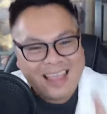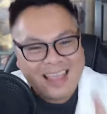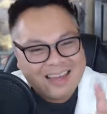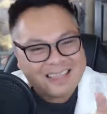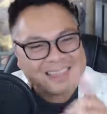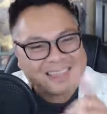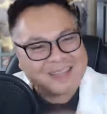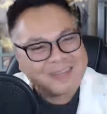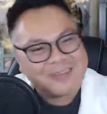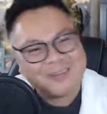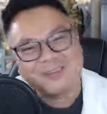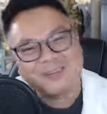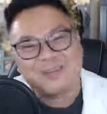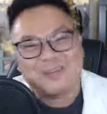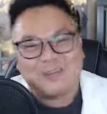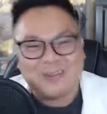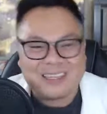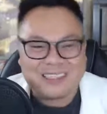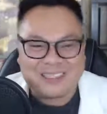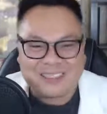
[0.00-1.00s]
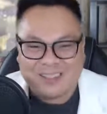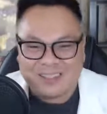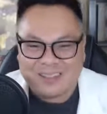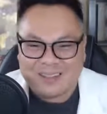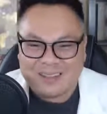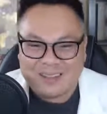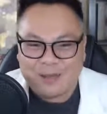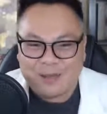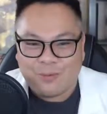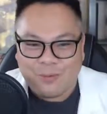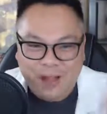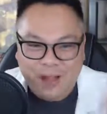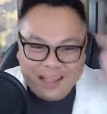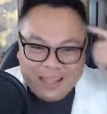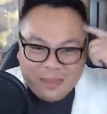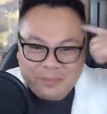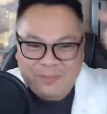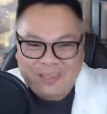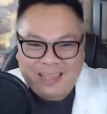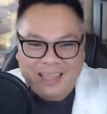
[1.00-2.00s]
"That is a good question,"
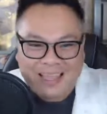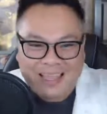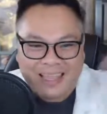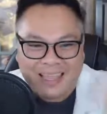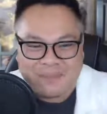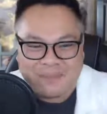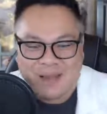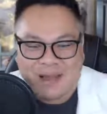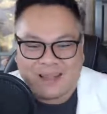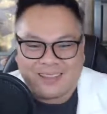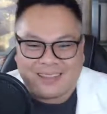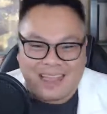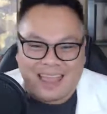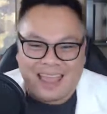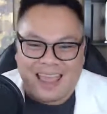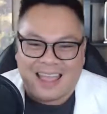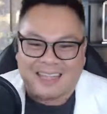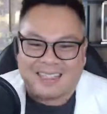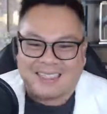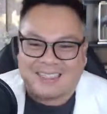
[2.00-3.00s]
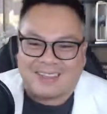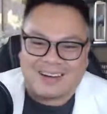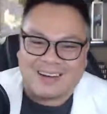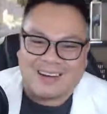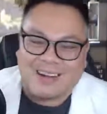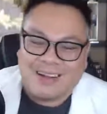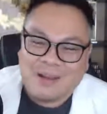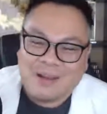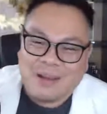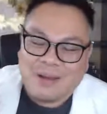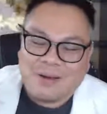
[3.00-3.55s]
while I'm thinking about the answer.